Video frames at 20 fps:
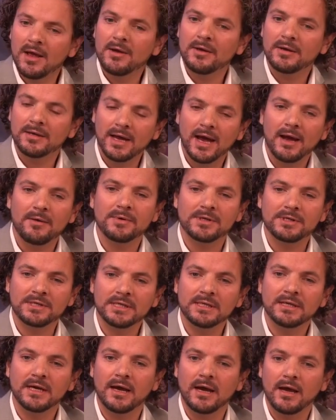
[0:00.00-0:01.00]
Yeah, we
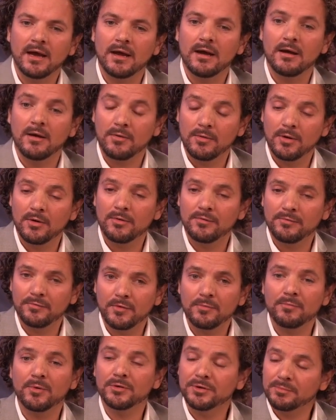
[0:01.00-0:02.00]
see uh, uh, oh,
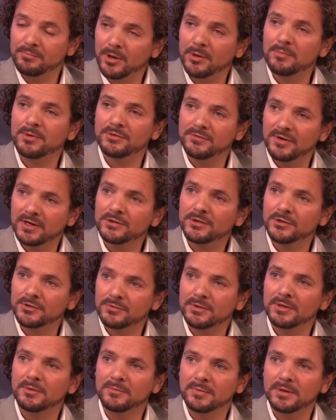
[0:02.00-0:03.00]
for multi-purpose vessels,
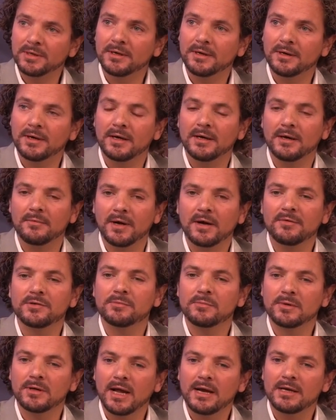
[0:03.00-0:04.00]
we, we, are, uh, we have
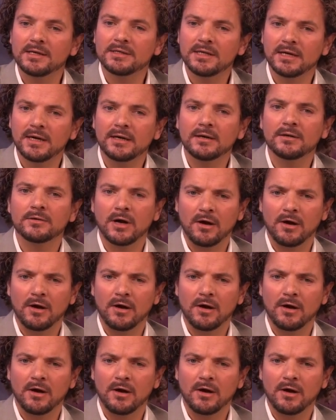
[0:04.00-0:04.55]
some clients there.